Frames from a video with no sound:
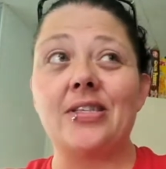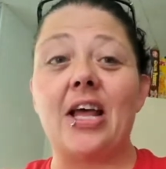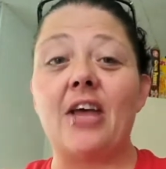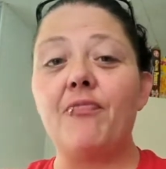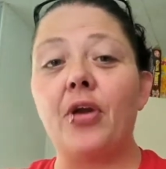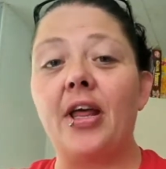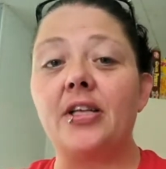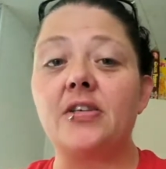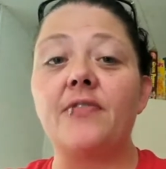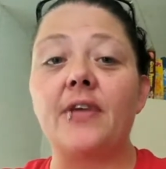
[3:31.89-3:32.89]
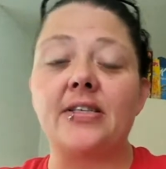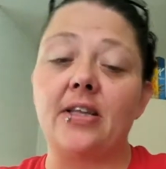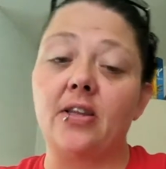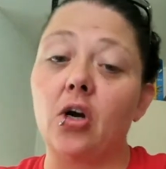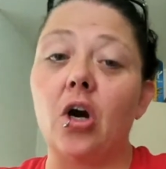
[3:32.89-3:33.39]
that I've put into fixing
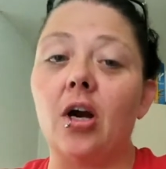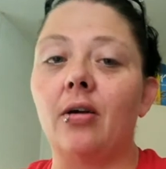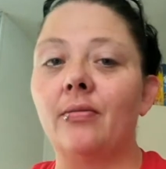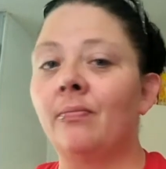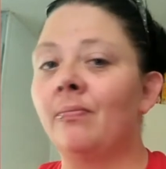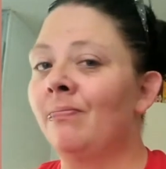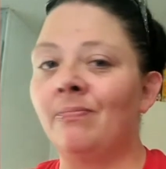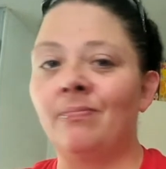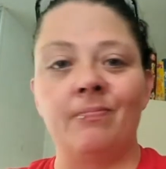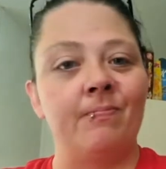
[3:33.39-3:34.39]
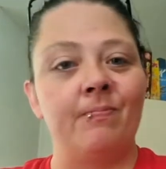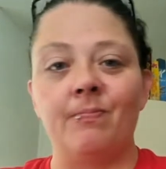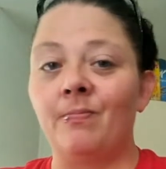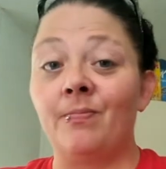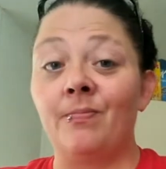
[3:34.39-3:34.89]
the car.
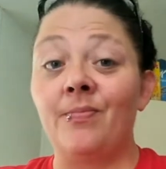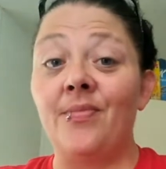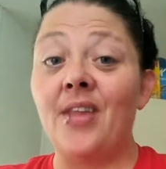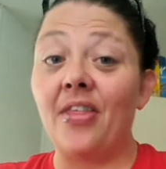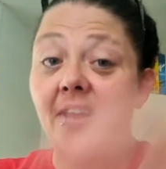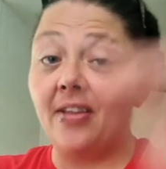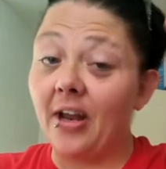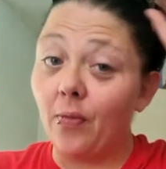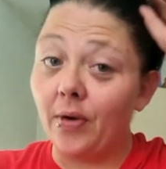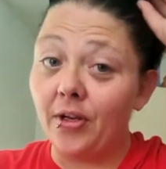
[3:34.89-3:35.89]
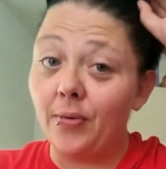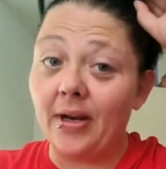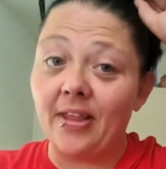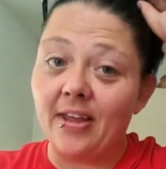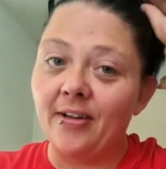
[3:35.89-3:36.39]
Nothing. They don't want to do
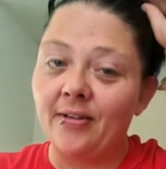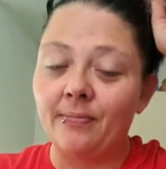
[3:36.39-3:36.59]
anything.